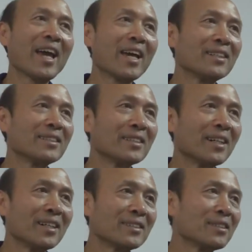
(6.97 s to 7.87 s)
And
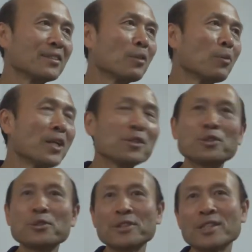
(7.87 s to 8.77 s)
uh, the way to
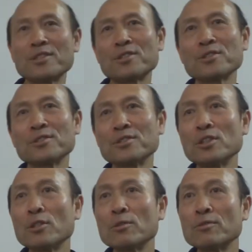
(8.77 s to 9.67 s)
do it is to,
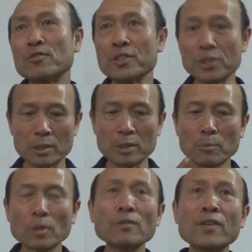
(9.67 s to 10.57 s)
you know, first
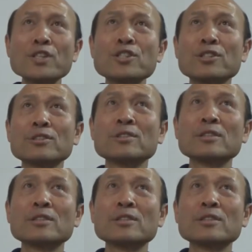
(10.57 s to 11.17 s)
the motivation.